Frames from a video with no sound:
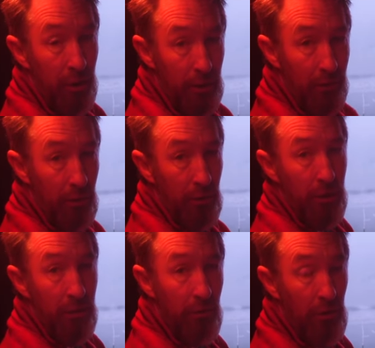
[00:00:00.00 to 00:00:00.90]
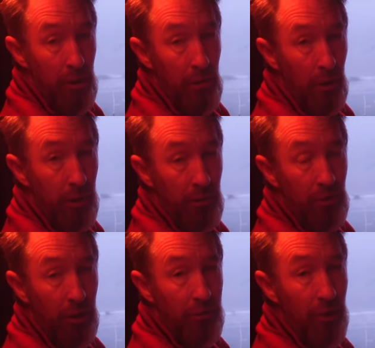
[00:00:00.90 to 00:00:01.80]
I'll give you a look at these early morning
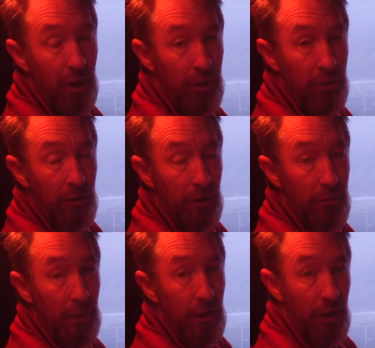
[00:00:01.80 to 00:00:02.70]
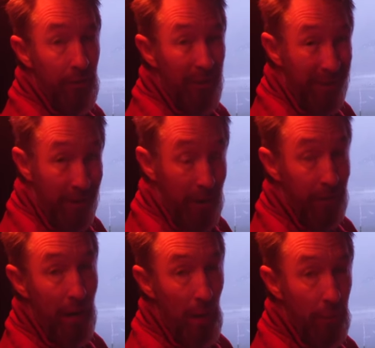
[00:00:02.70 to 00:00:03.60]
shots, and if anything
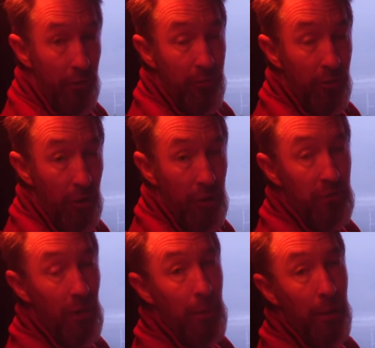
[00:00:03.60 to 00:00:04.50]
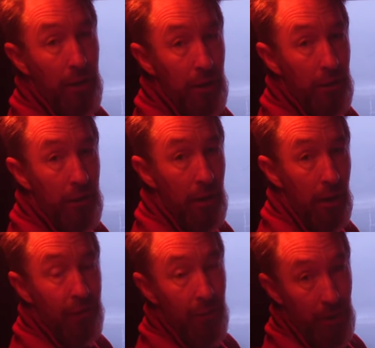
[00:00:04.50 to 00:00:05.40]
else happens, I'll check back in
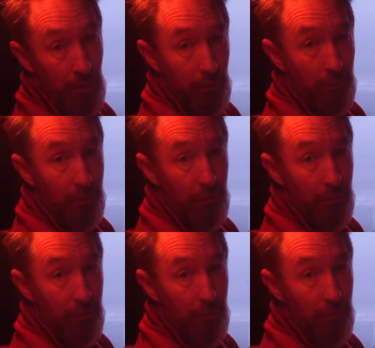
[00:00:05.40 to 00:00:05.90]
as that happens.